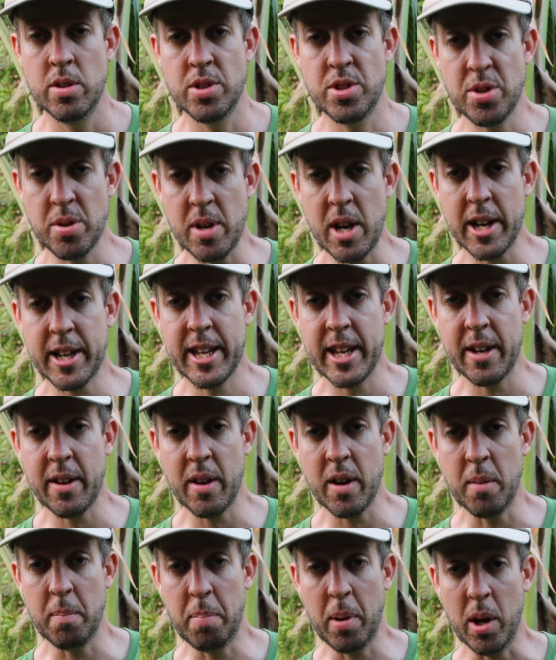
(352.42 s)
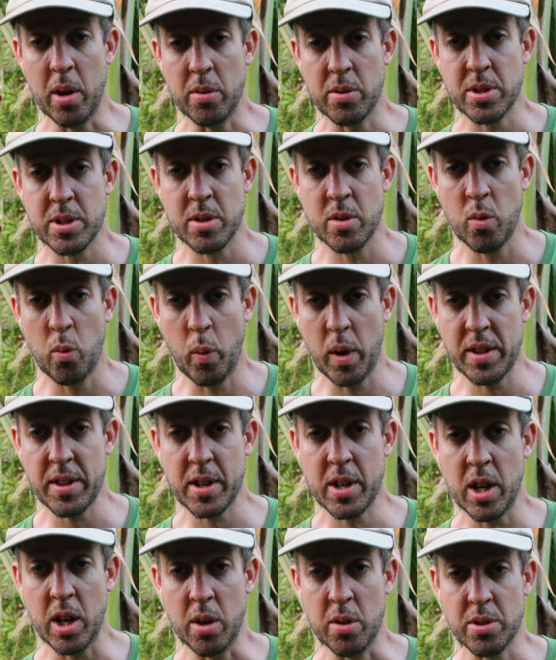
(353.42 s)
Do not get on a boat with
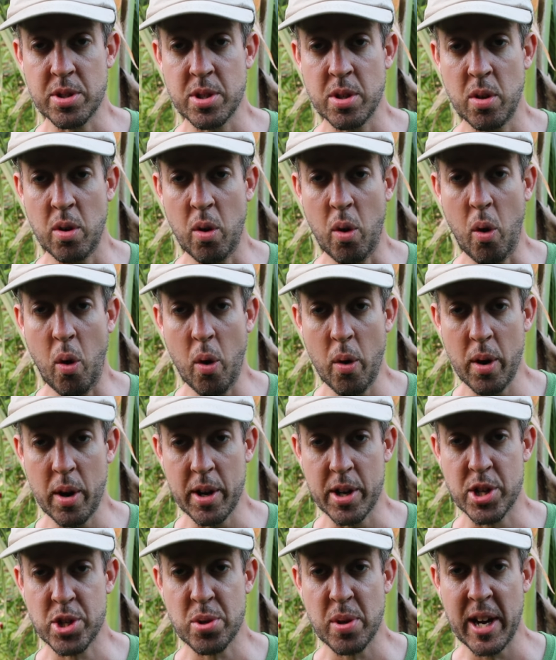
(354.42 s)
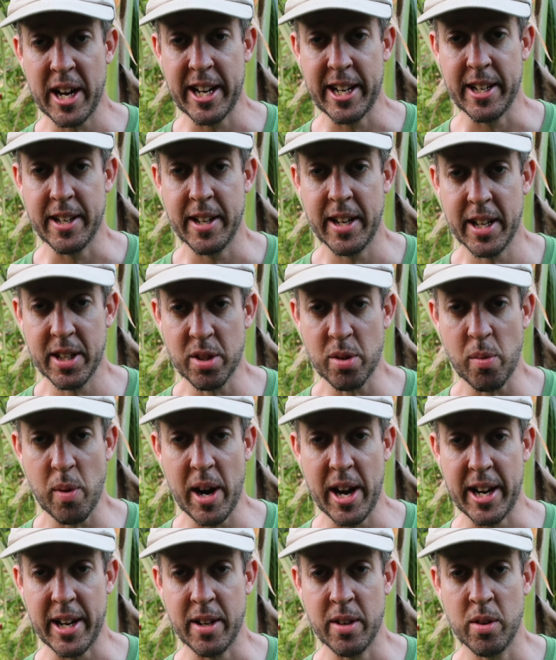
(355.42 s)
a goat or on a train in the
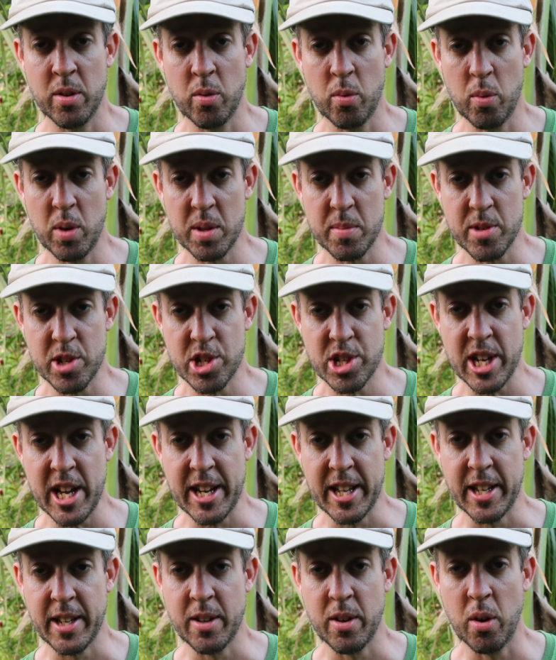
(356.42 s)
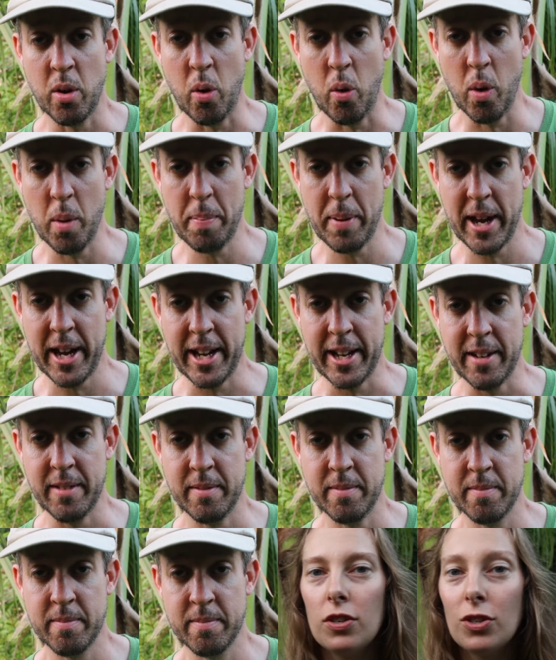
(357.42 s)
rain with a machete or pain.
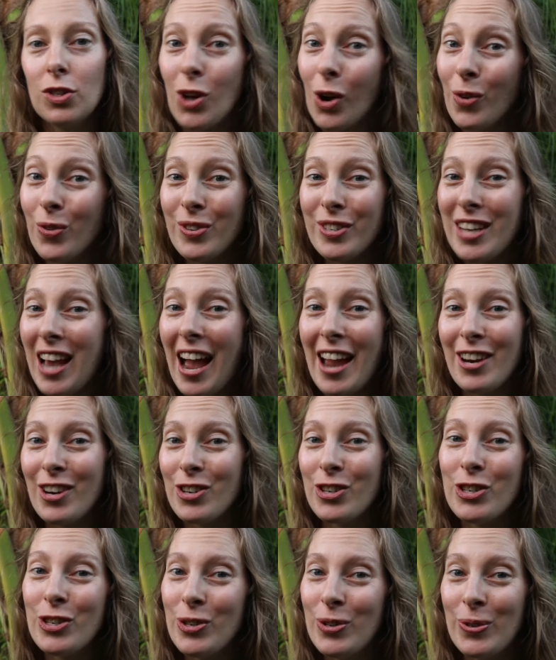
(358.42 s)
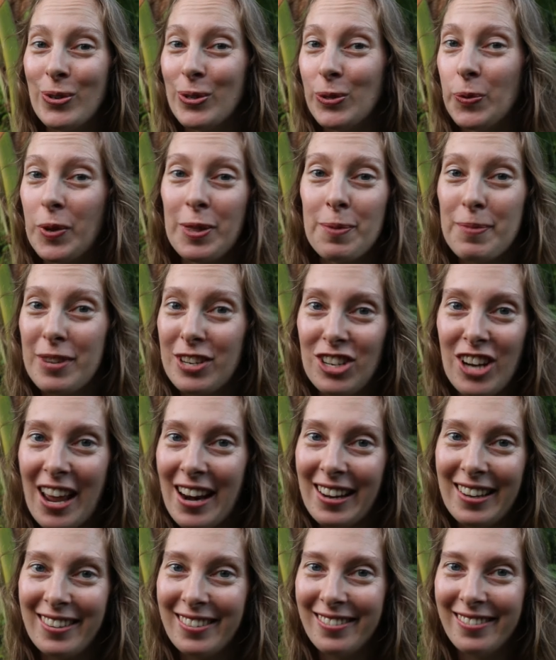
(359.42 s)
Don't tie your shoes with a
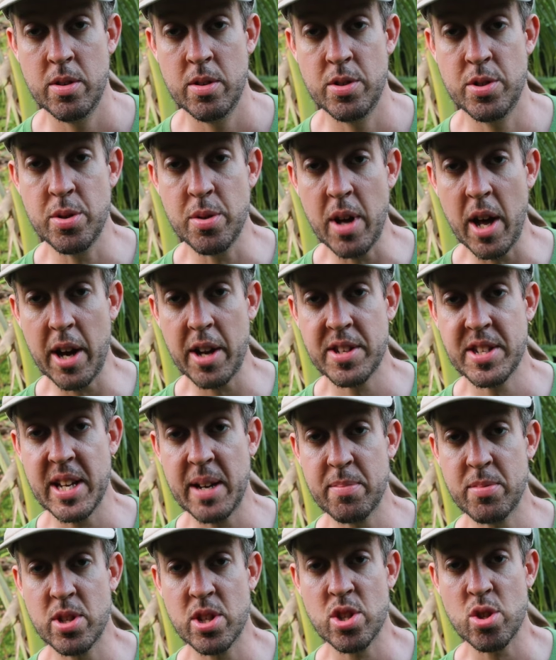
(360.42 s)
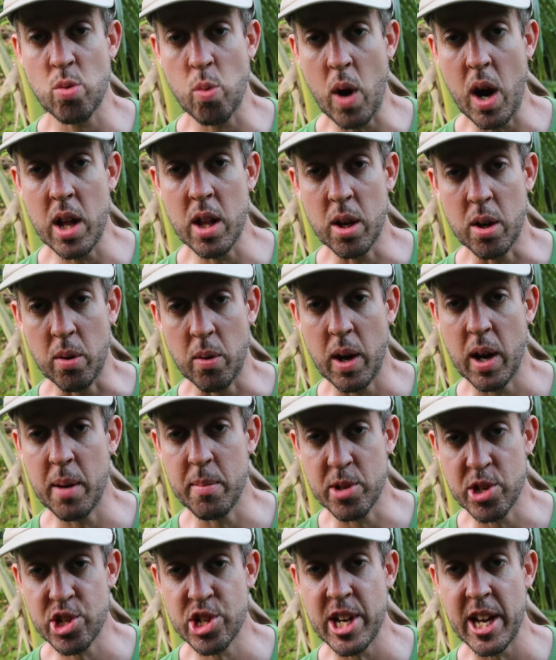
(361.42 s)
machete. Do not attempt to swallow a
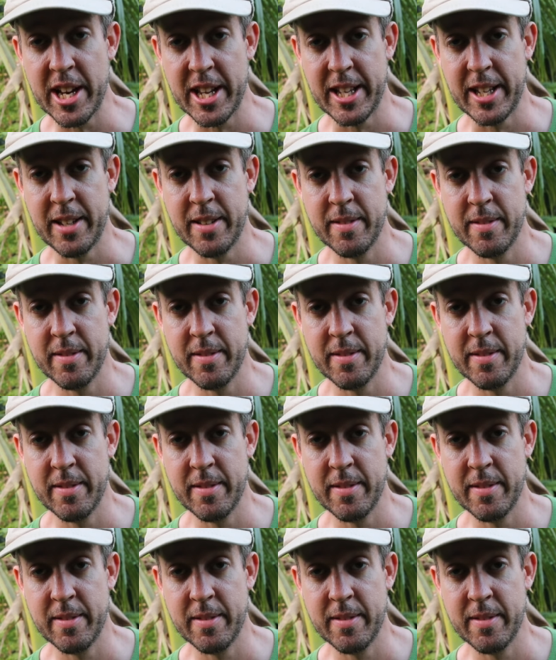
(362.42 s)
machete.